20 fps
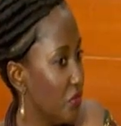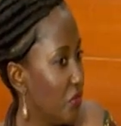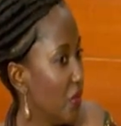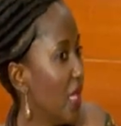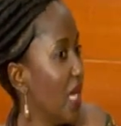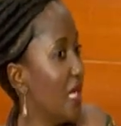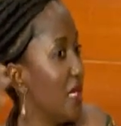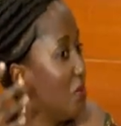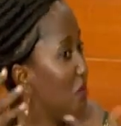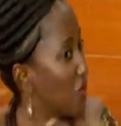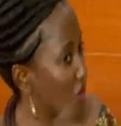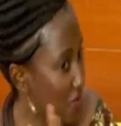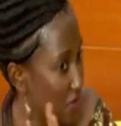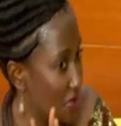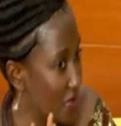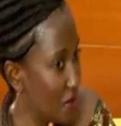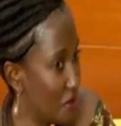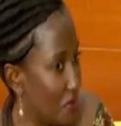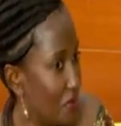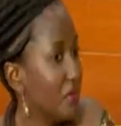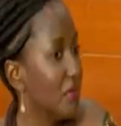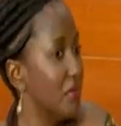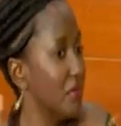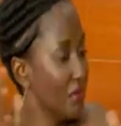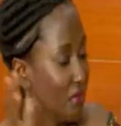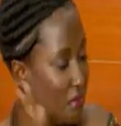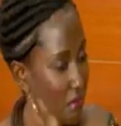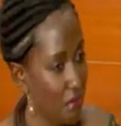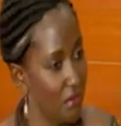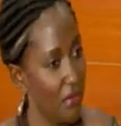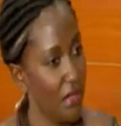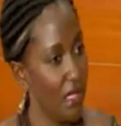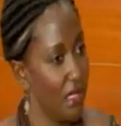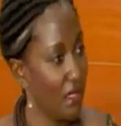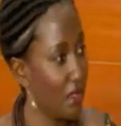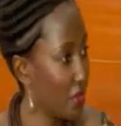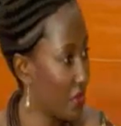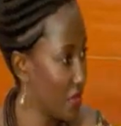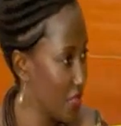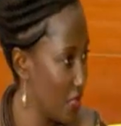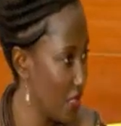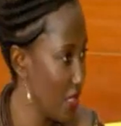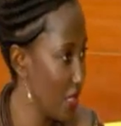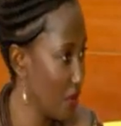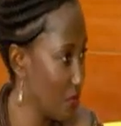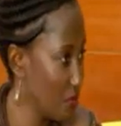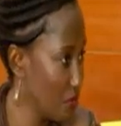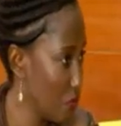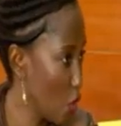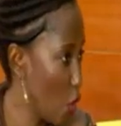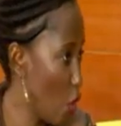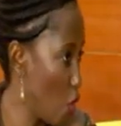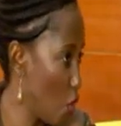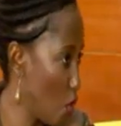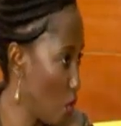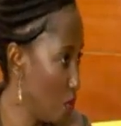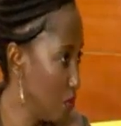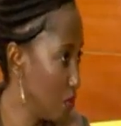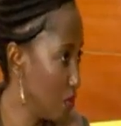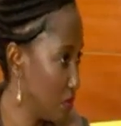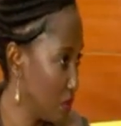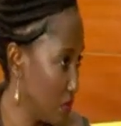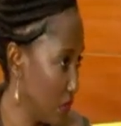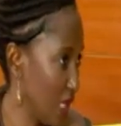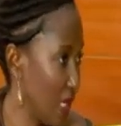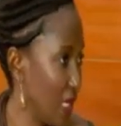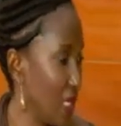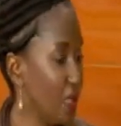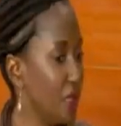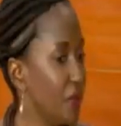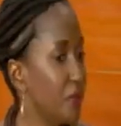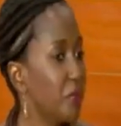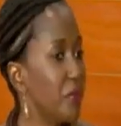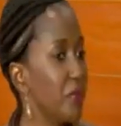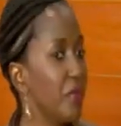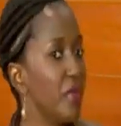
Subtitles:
Fulani Muslim, in a Christian home, kind of.